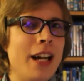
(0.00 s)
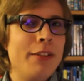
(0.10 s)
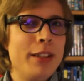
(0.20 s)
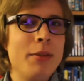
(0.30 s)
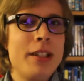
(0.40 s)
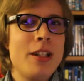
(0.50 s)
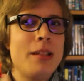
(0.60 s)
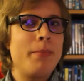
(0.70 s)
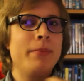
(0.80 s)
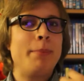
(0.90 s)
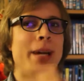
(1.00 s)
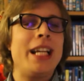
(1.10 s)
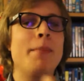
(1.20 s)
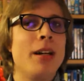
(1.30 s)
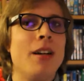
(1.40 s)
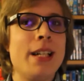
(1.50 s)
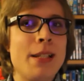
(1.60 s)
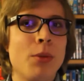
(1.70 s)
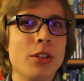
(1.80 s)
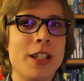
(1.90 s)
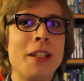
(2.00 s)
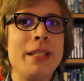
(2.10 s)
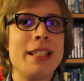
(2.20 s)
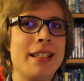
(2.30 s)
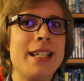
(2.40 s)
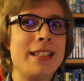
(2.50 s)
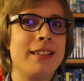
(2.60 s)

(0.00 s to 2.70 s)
I really want to know the backing behind what turned him into this,